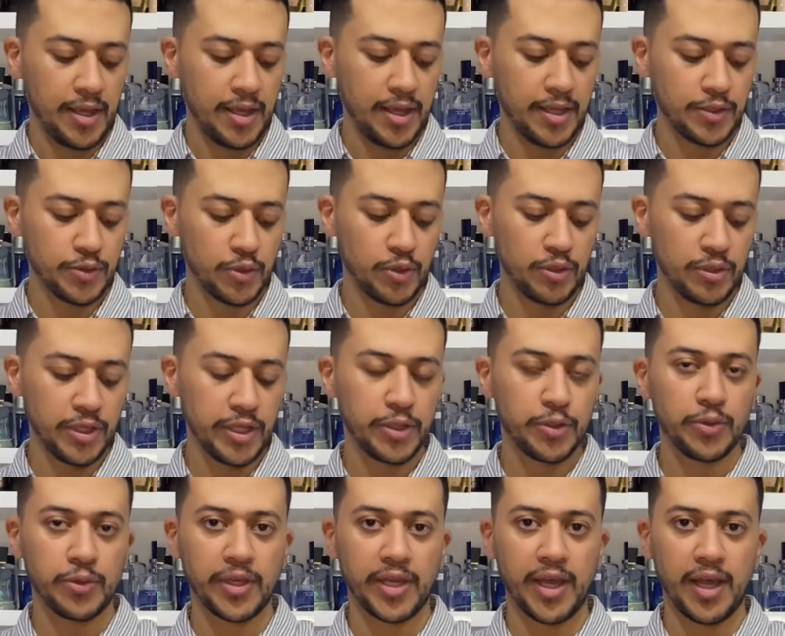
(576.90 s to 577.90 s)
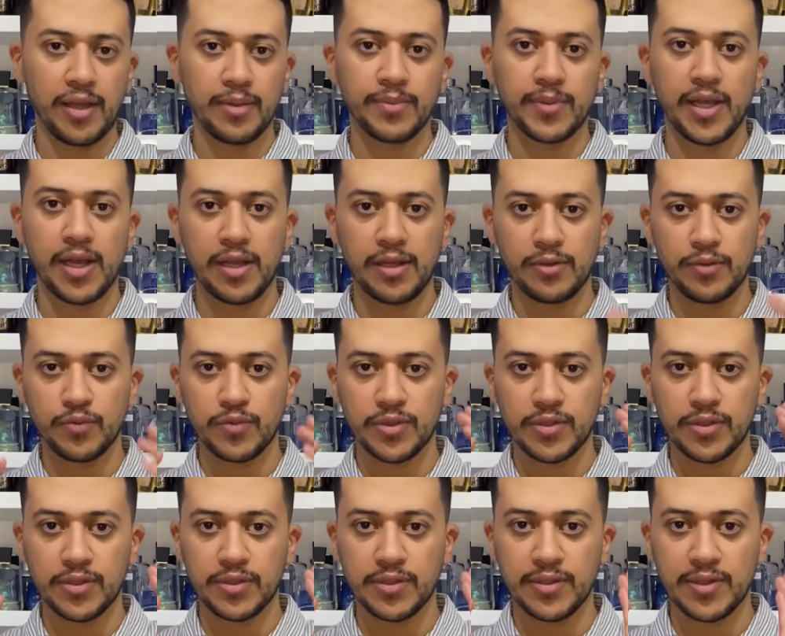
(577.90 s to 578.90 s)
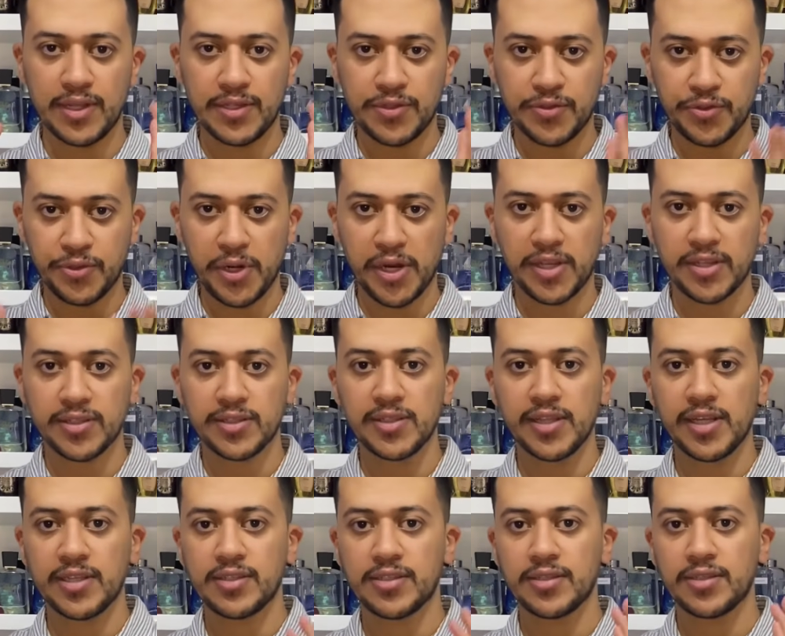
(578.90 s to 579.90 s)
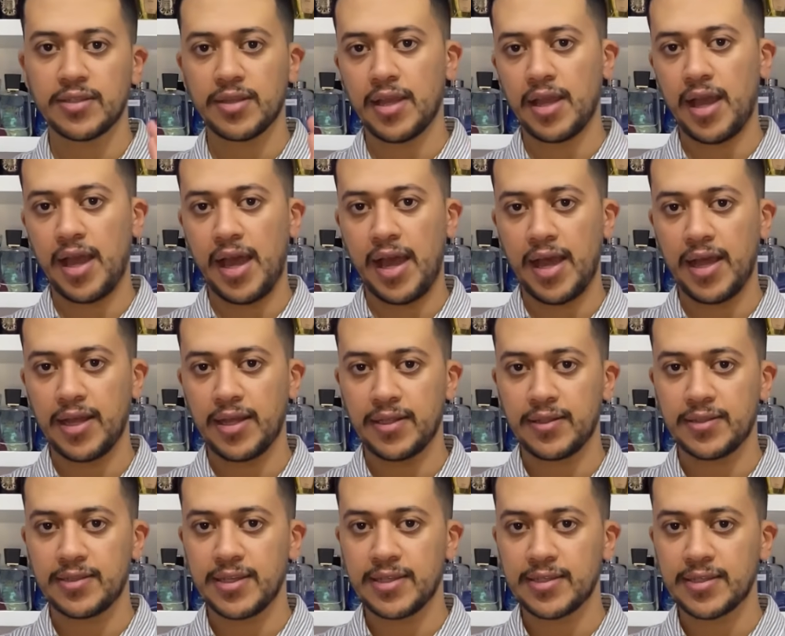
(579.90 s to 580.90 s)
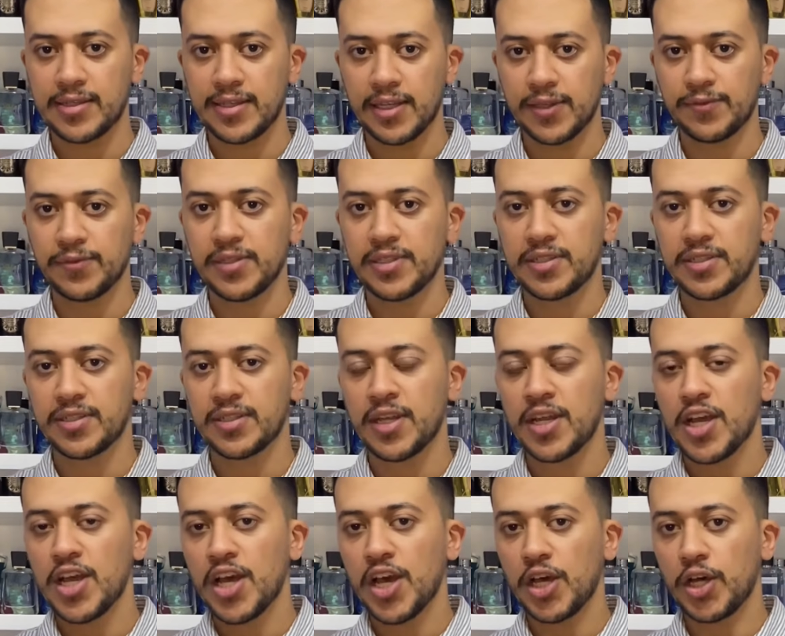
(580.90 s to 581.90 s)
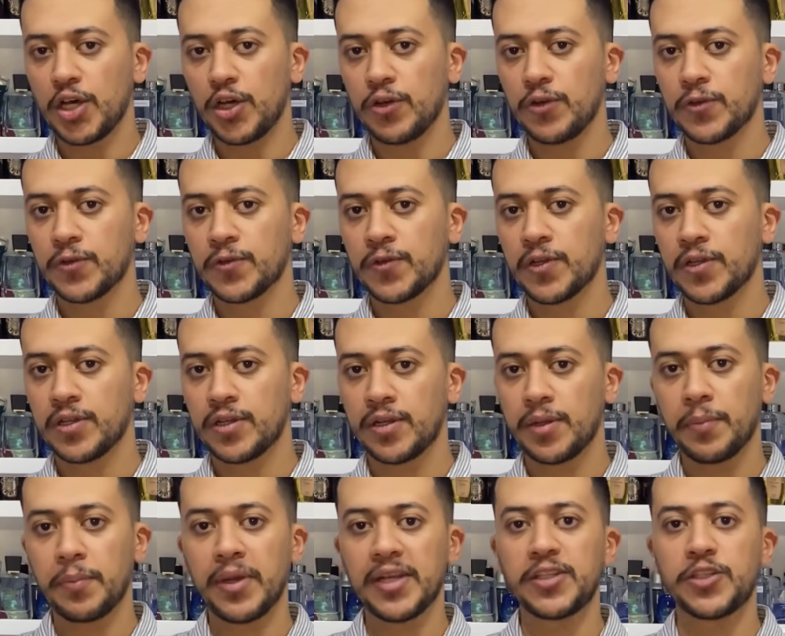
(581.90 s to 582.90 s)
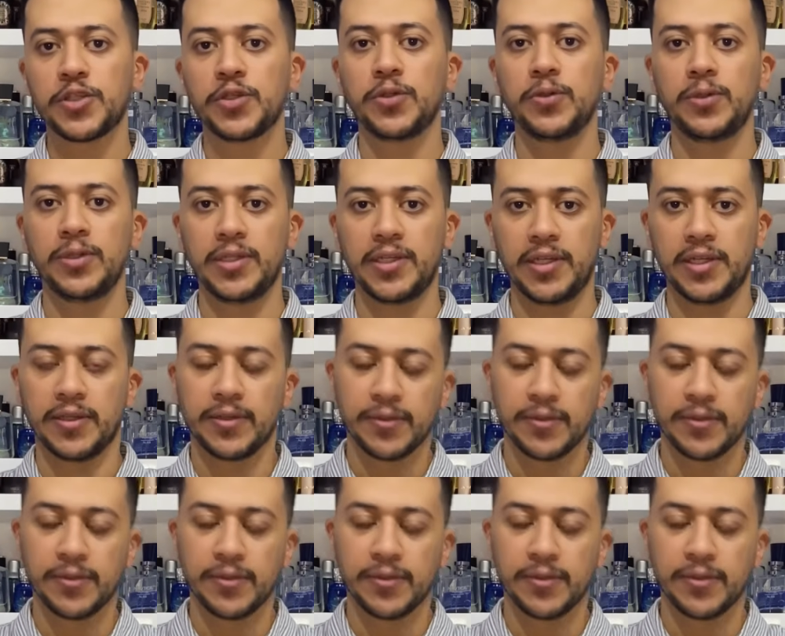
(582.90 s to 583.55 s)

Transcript: is only to calm down the strictness and the stiffness of patchouli.